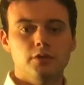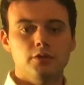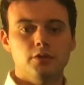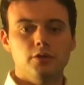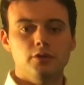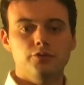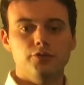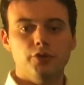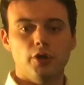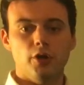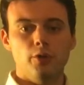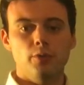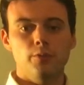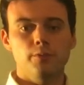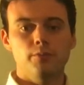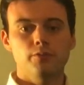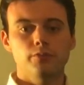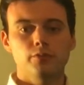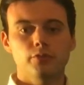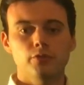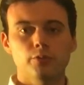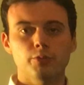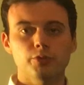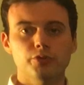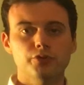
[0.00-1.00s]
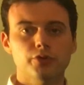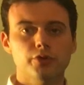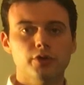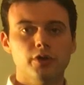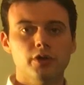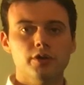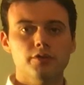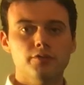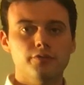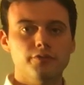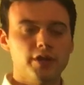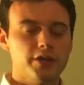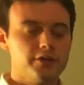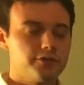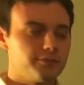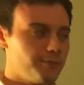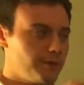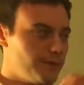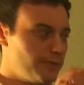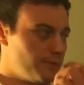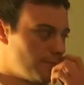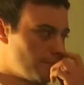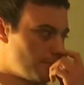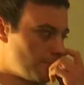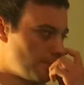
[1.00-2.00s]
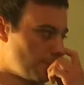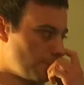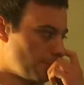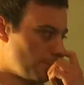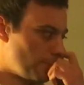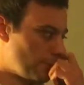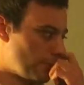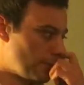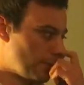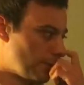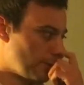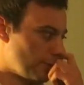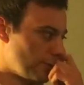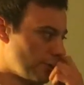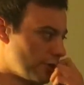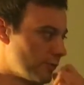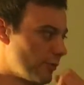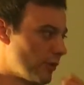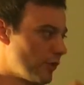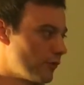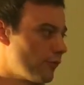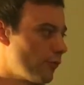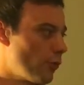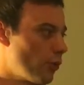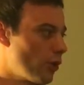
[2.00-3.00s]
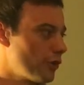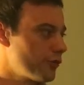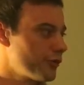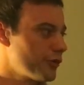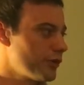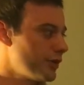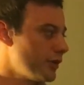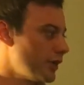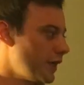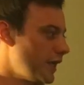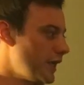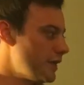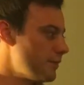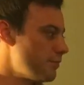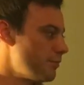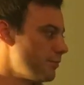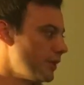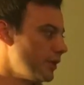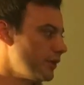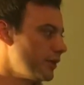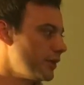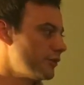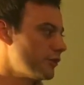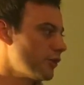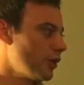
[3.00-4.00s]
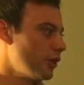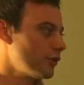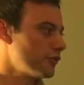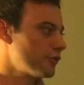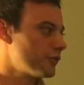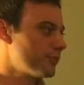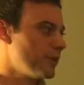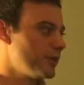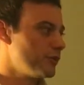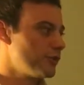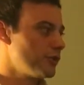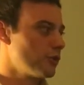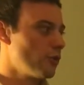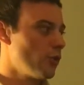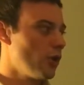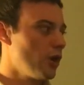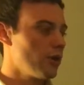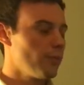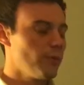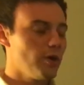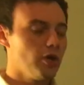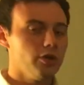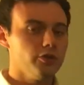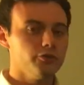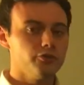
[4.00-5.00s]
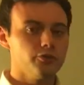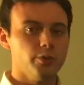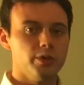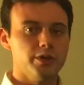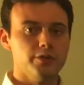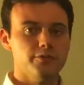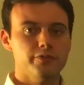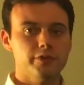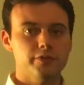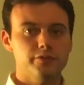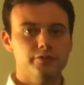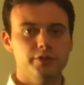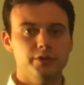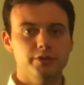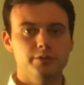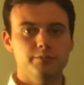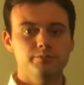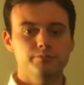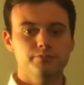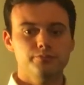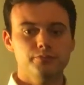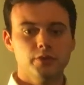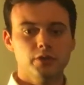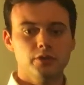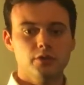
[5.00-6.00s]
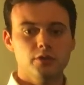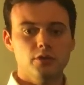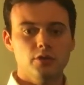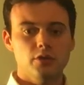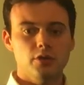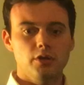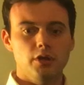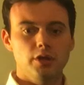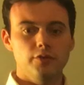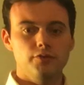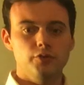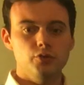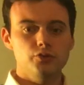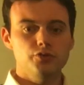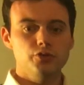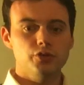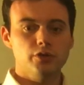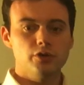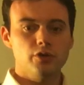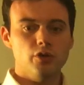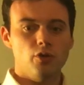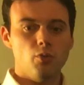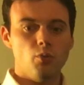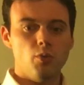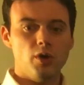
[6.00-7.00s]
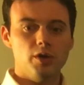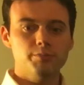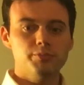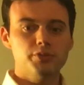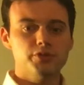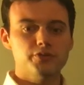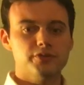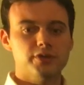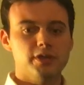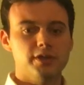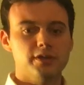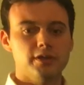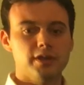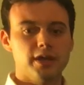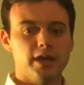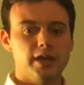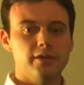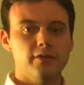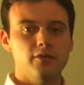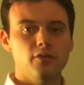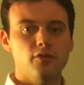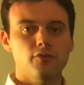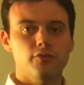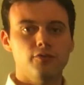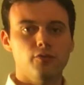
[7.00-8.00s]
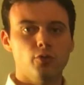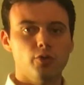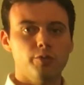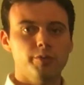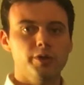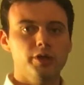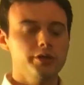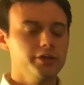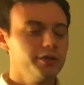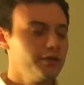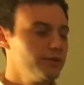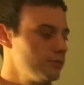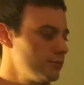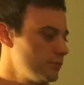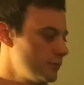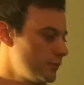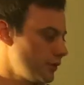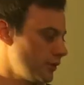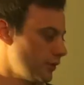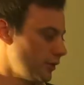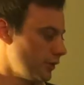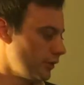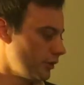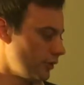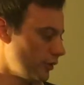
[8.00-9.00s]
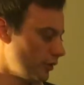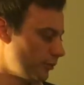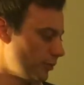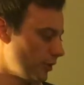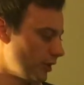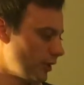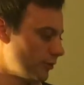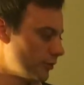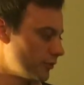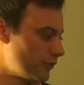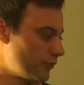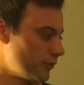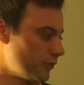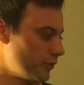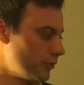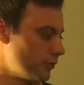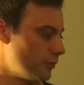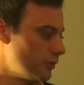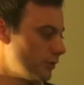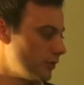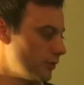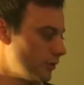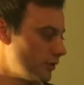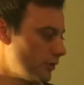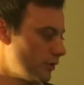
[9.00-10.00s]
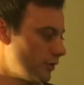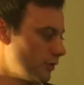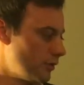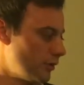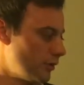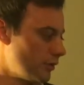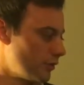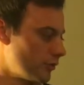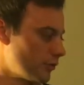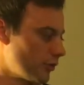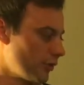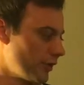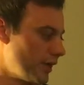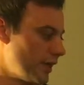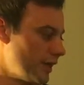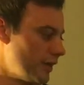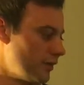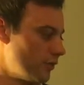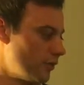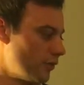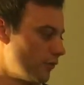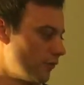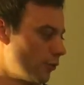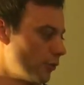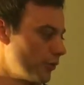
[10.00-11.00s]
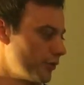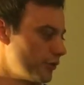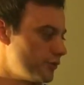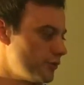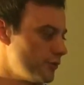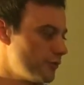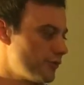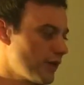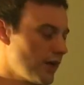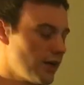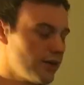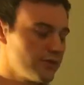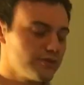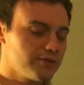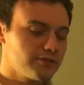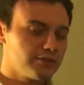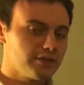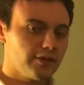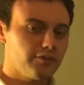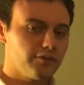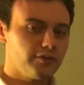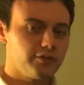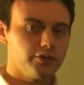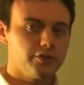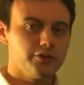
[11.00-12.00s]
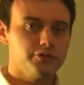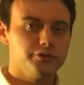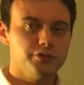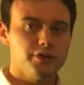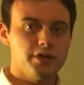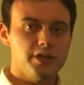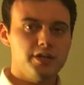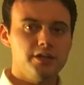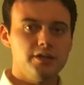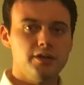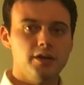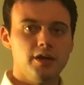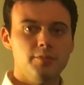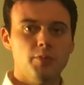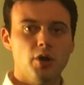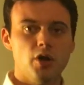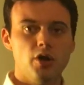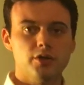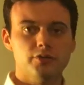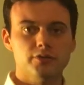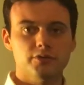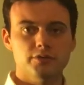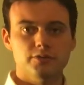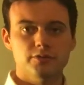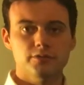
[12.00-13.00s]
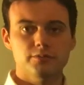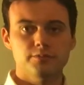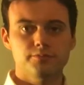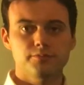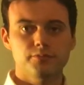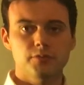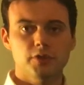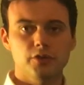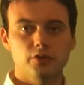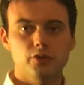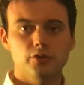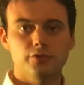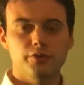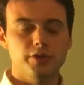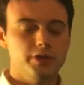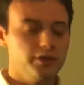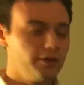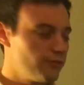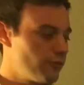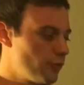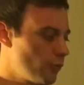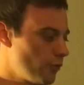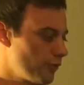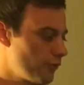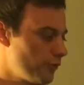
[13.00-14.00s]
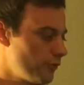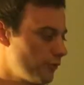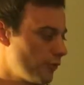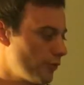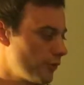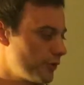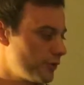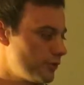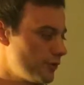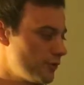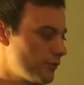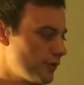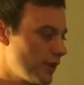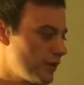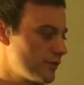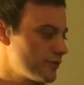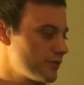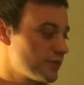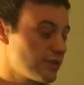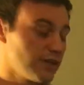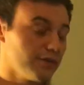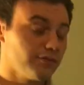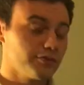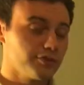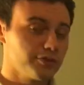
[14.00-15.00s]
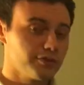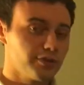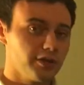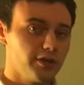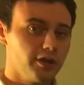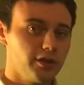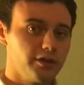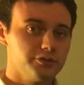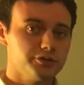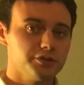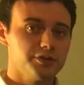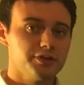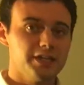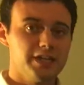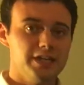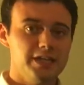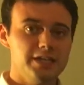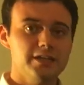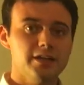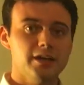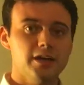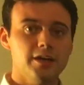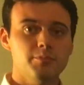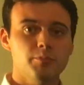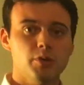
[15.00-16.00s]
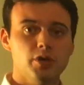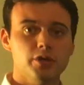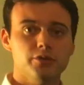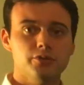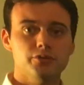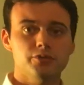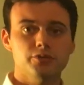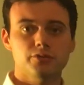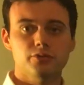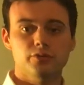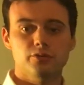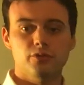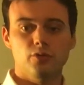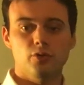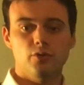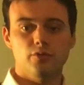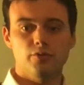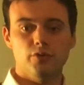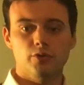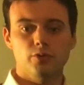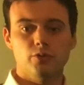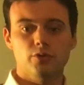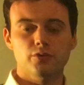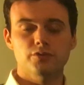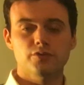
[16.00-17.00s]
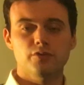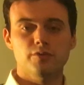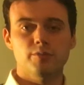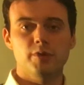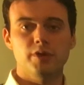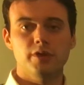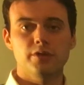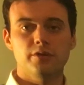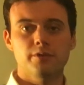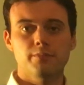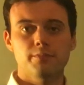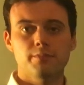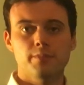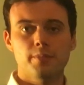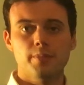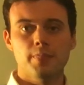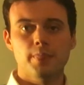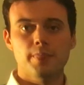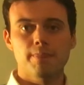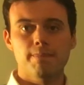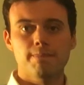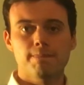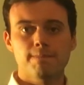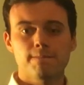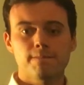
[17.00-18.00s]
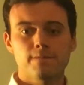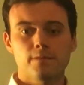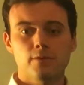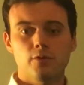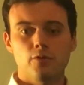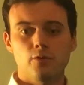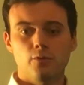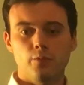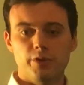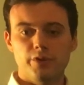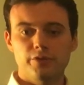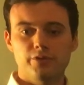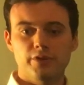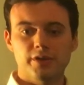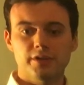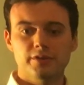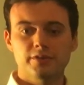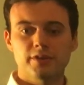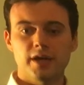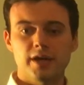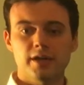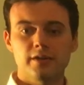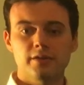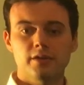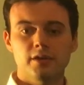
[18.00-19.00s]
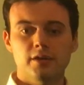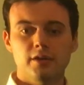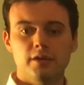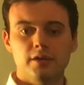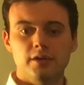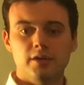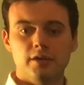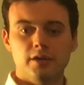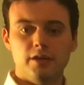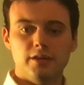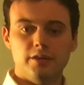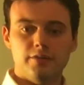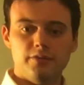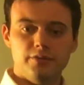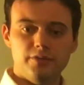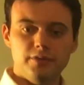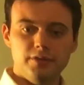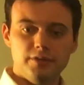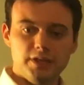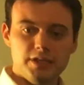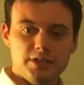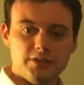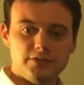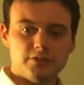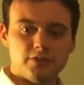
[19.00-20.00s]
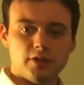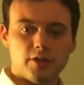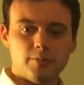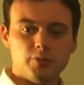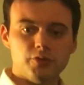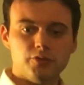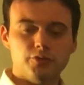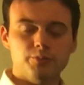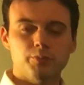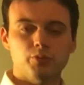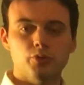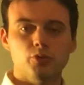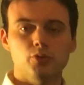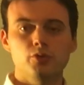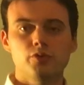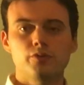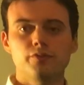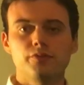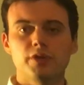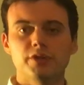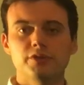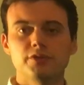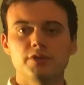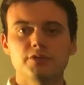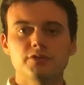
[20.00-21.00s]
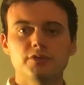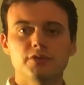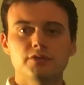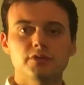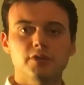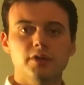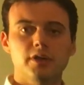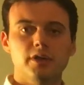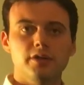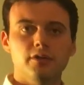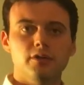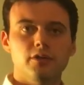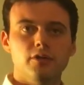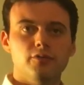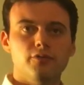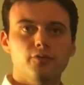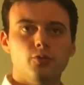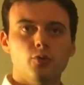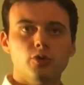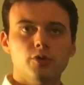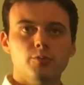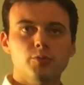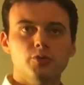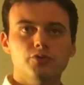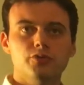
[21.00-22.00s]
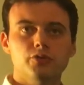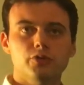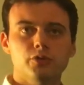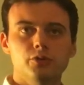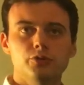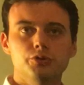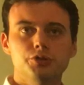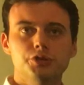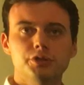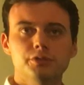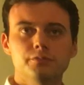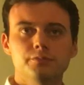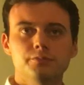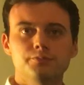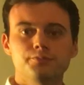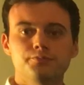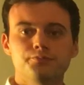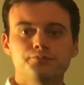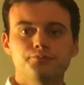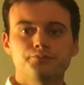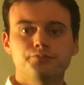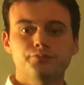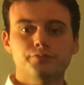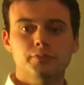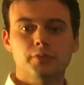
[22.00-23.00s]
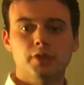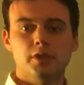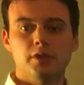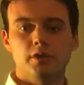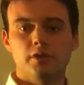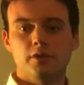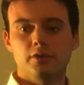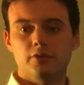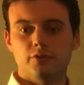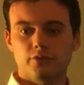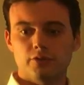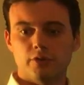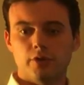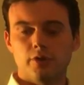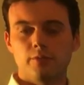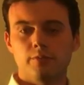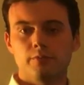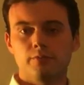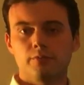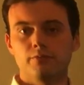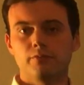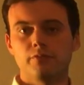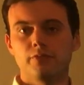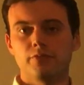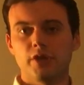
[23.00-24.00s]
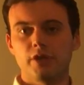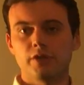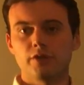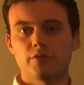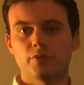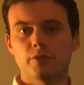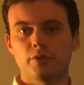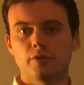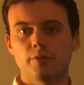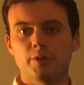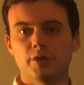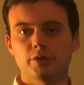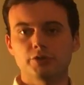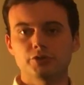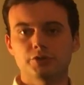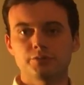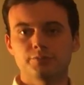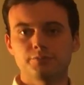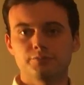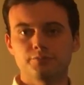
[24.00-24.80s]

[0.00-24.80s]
So the return on investment. There's about $408 million spent in Guatemala in 2015. If you took 1% of that, $4 million, you'd be able to create 42,789 boxes. You're feeding 42,789 mothers over the course of a month. We think that these numbers prove that this is an affordable solution. So thank you very much.